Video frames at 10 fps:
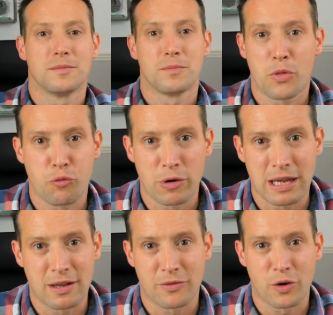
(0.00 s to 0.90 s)

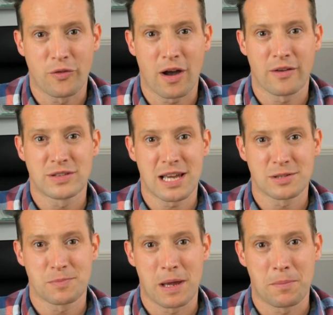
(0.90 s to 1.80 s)
3 of your 5
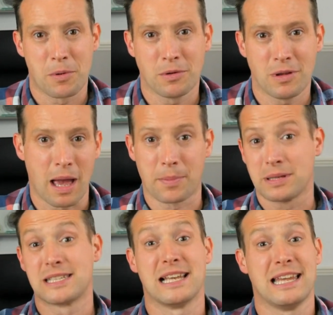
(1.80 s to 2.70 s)
salespeople happen
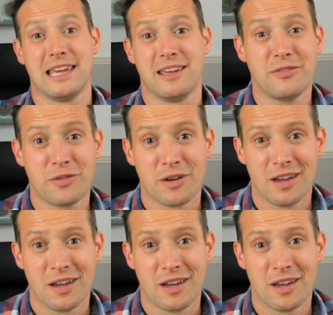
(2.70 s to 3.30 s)
to leave,